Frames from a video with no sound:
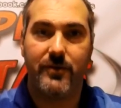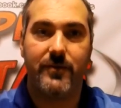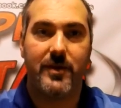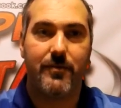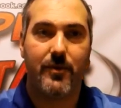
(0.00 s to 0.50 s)

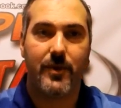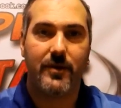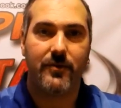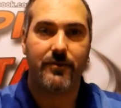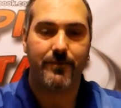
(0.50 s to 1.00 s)
definitely keep you
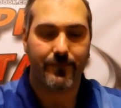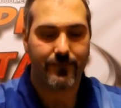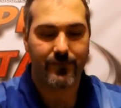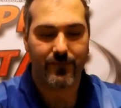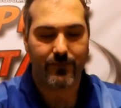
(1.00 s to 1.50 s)
awake,
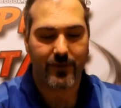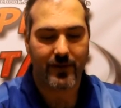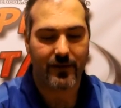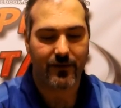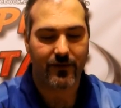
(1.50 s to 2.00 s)

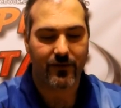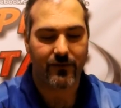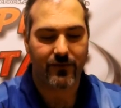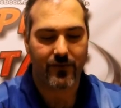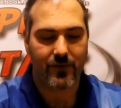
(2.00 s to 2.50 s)
but it's
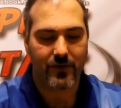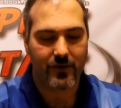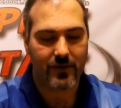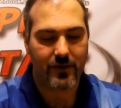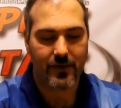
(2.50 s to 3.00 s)
very
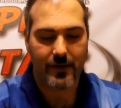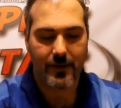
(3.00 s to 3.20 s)
good.